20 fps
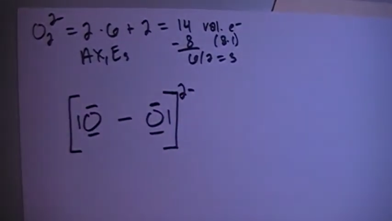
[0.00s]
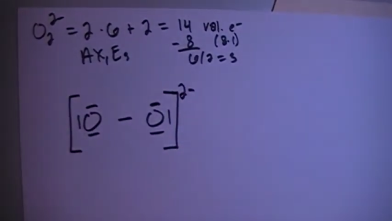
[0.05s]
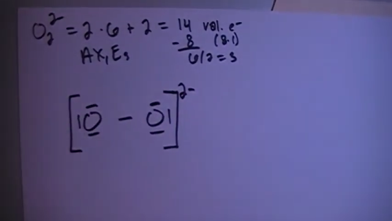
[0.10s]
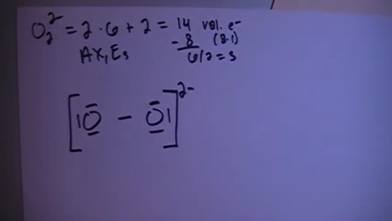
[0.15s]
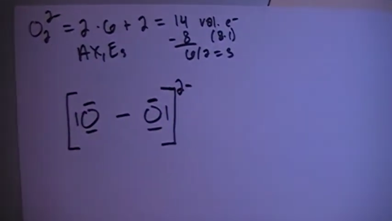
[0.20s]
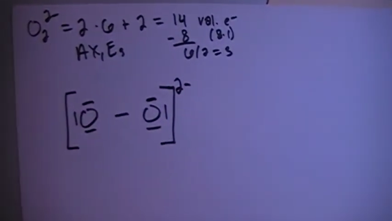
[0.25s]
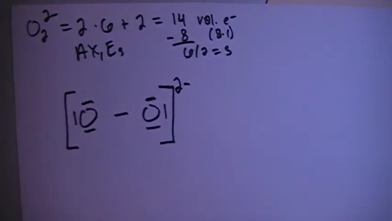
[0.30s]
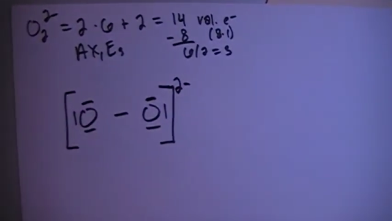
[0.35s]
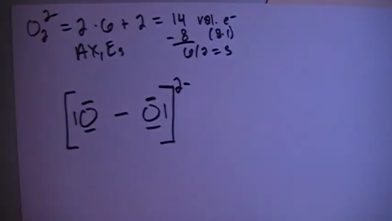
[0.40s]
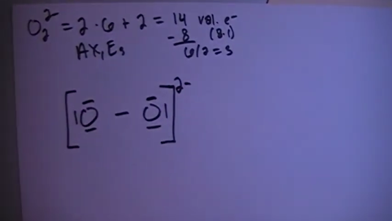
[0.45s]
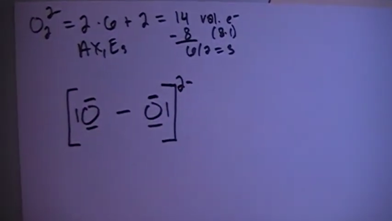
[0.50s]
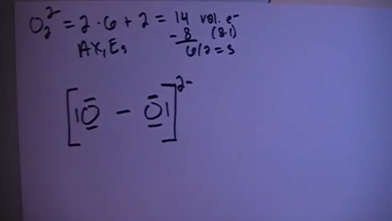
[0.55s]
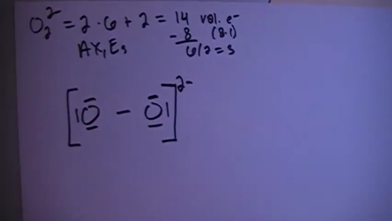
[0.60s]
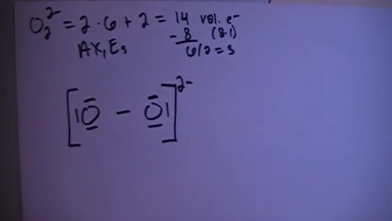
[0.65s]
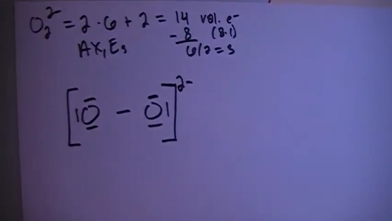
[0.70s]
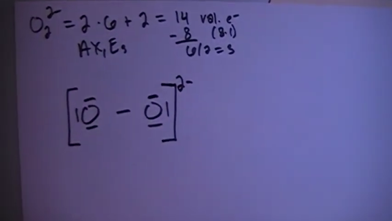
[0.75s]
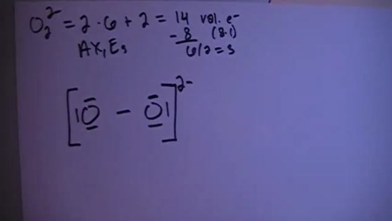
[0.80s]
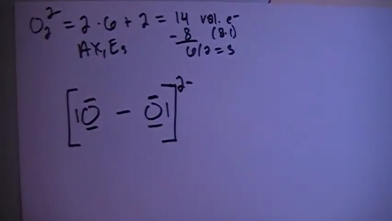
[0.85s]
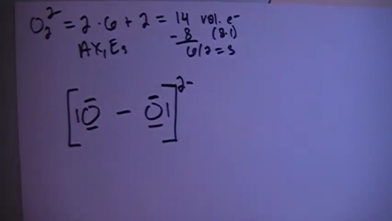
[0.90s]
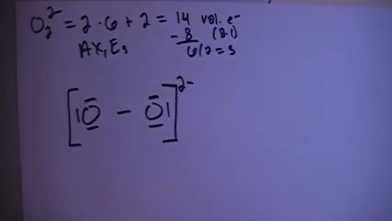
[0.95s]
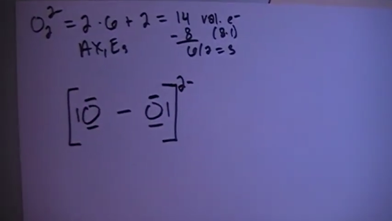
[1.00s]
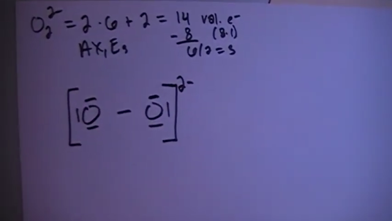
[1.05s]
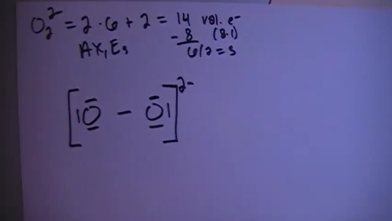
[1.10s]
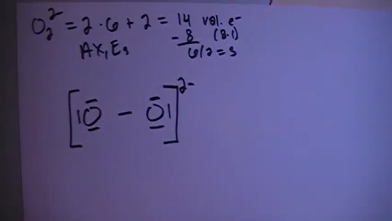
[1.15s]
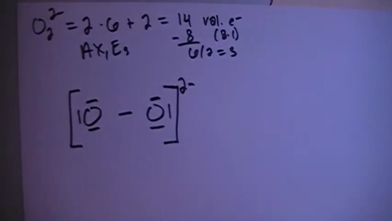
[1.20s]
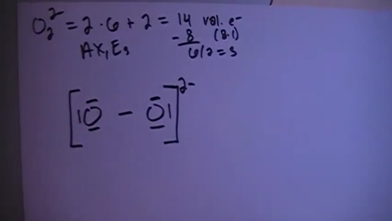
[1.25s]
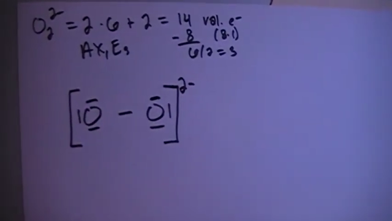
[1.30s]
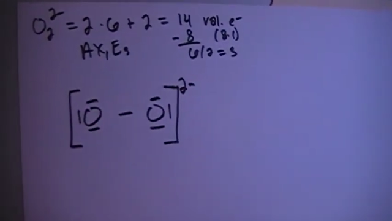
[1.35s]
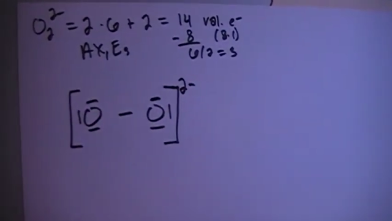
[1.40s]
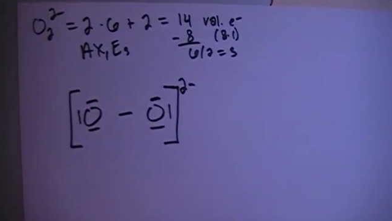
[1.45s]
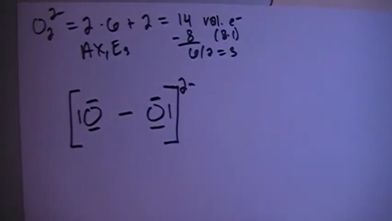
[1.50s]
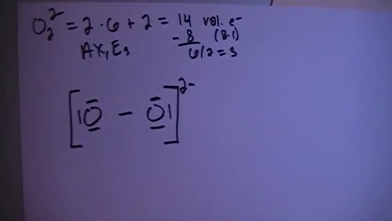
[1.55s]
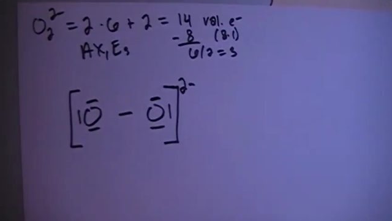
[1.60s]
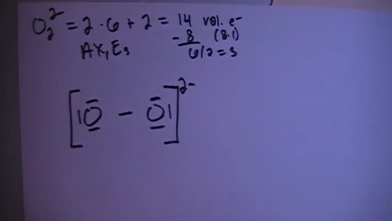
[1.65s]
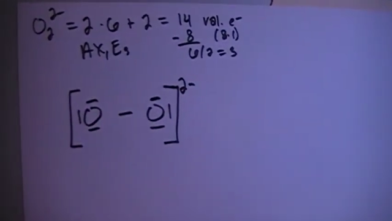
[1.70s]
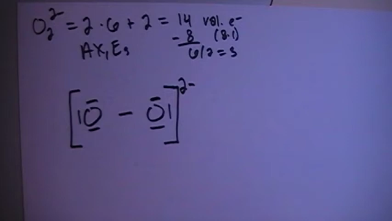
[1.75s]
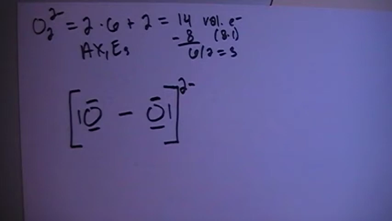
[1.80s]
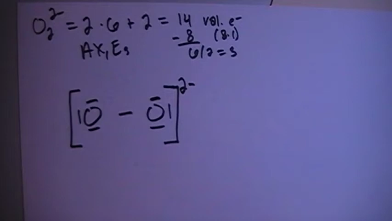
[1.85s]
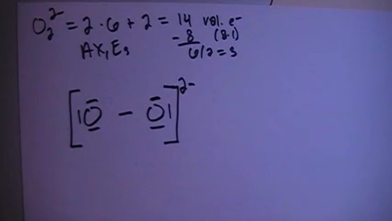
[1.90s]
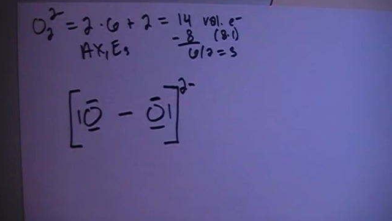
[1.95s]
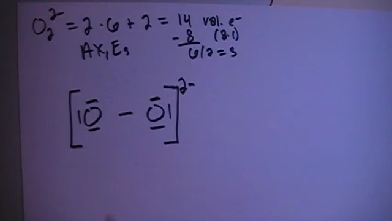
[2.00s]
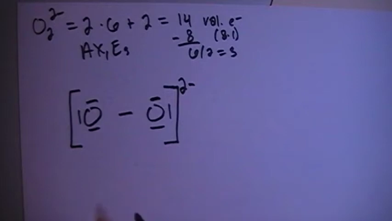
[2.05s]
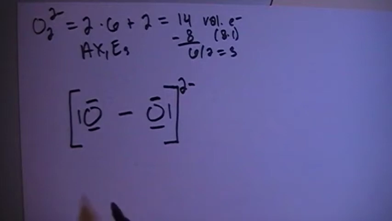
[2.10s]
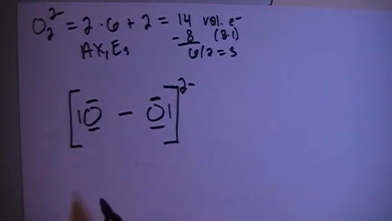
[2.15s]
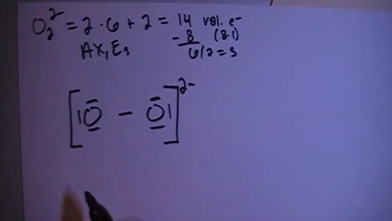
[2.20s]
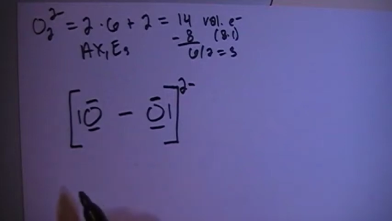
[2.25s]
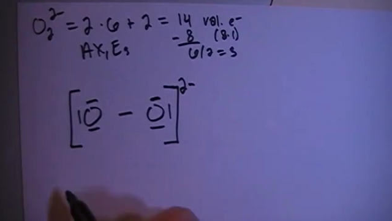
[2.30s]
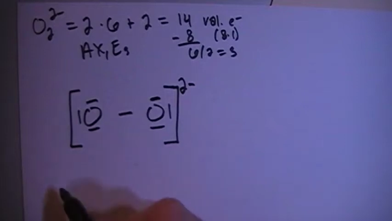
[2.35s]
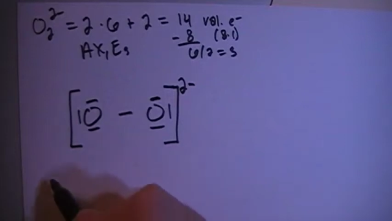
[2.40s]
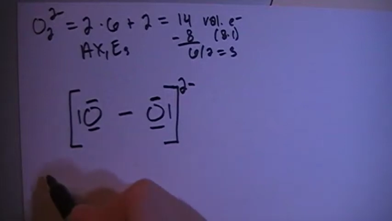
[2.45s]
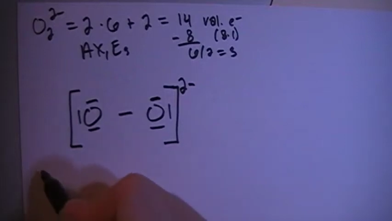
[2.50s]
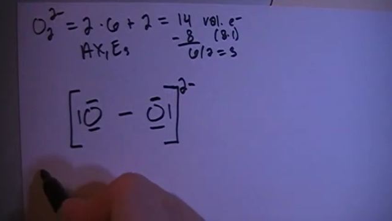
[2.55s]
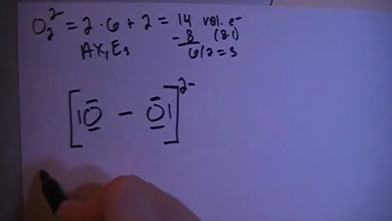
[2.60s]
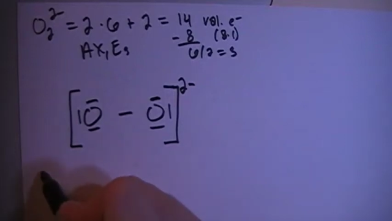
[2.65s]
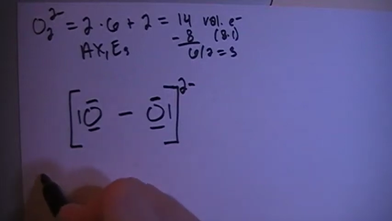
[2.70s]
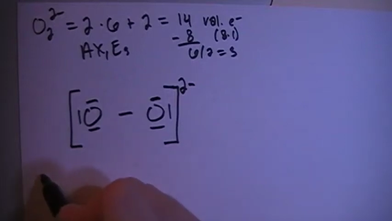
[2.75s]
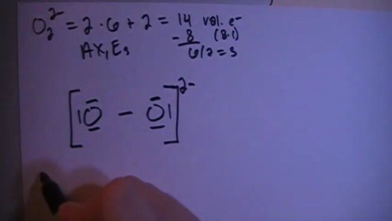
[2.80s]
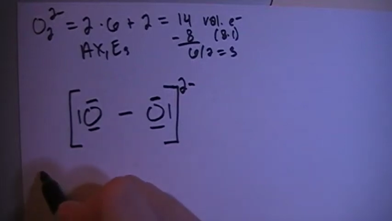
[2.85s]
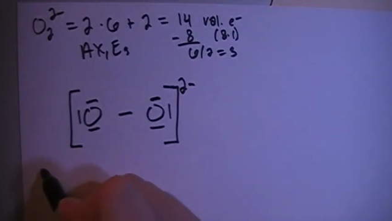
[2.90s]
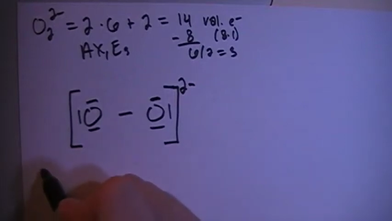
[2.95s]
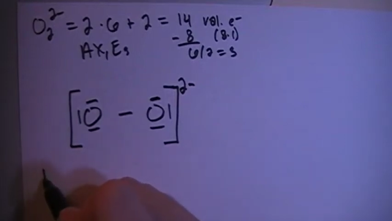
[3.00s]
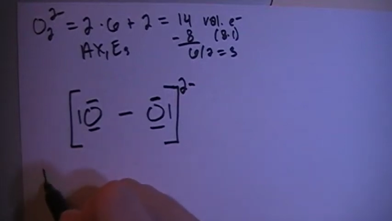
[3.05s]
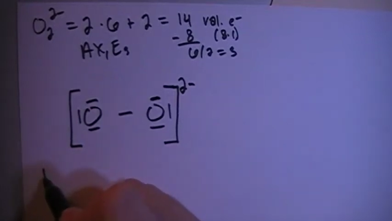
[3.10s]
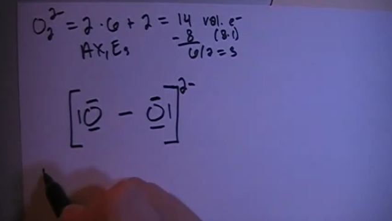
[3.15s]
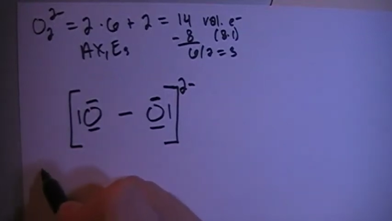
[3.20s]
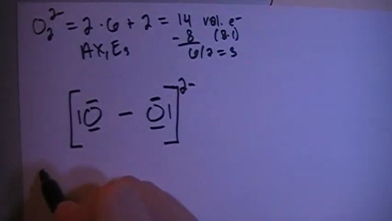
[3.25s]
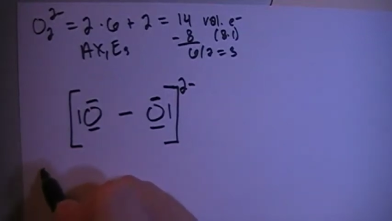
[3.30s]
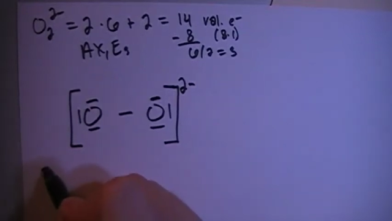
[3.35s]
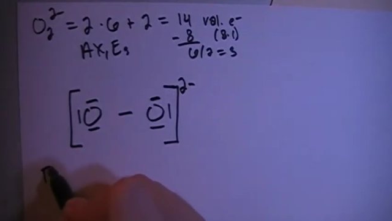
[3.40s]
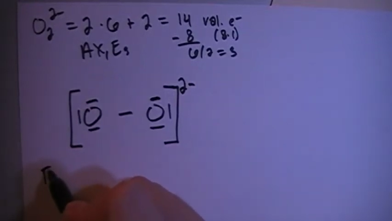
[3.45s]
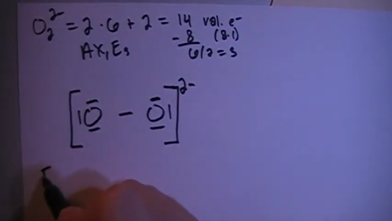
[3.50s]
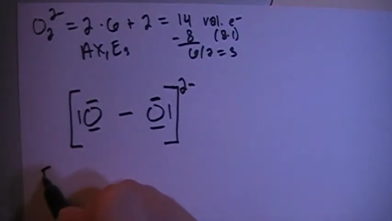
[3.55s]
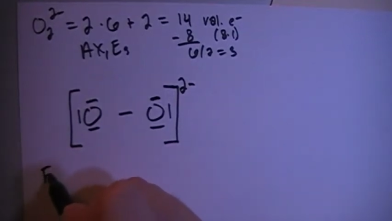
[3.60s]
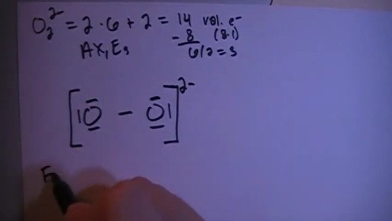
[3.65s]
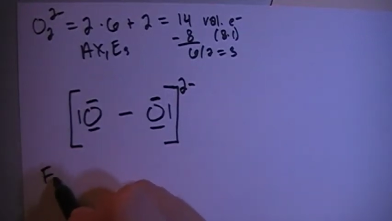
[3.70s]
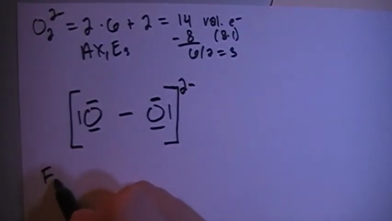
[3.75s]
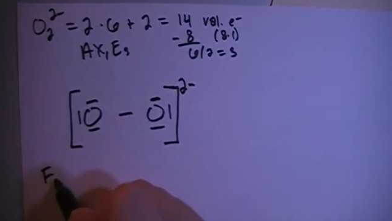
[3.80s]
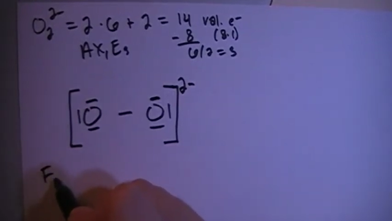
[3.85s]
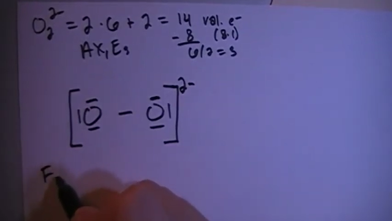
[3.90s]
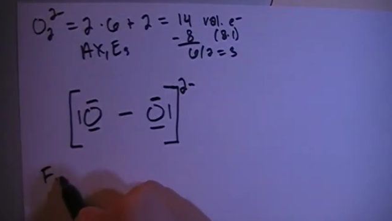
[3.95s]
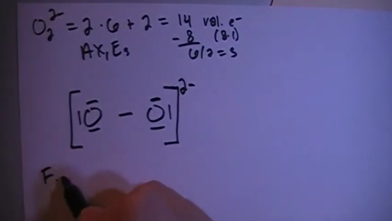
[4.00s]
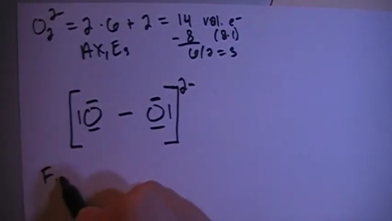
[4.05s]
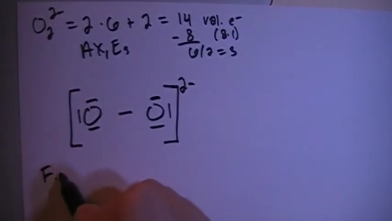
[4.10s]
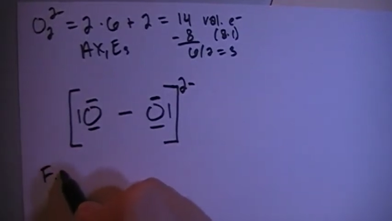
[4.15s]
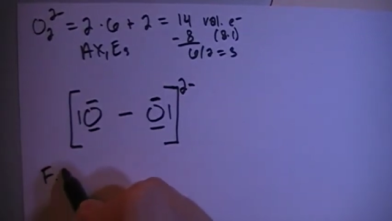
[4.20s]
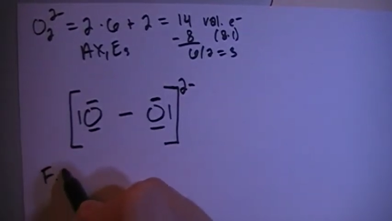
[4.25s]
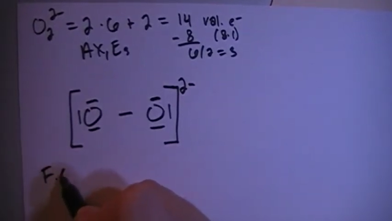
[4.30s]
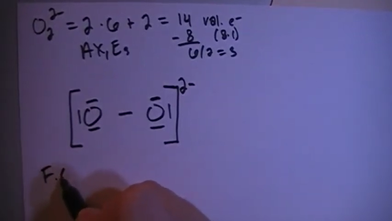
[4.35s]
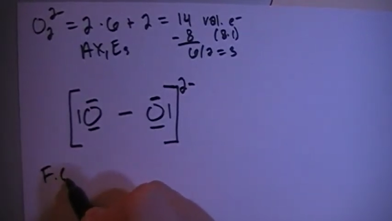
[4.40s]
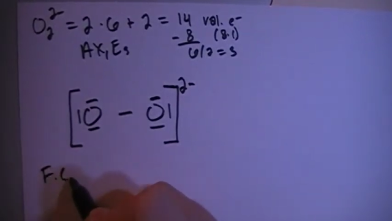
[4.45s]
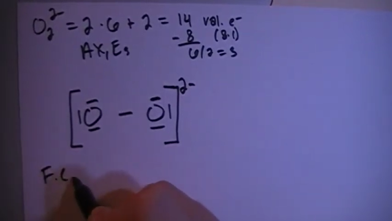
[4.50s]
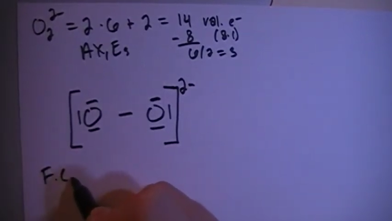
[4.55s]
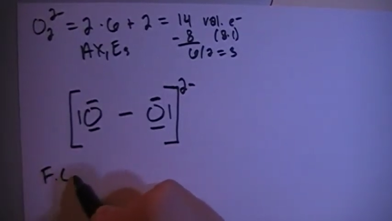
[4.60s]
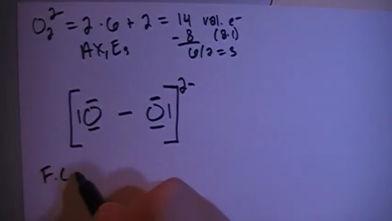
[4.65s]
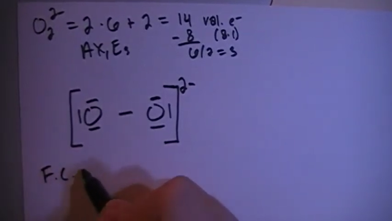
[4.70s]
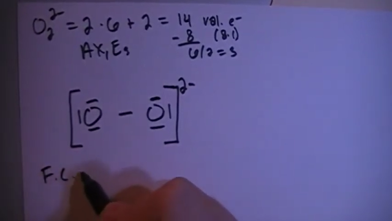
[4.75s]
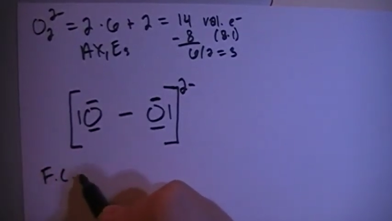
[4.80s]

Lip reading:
Nobody's mouth can be seen.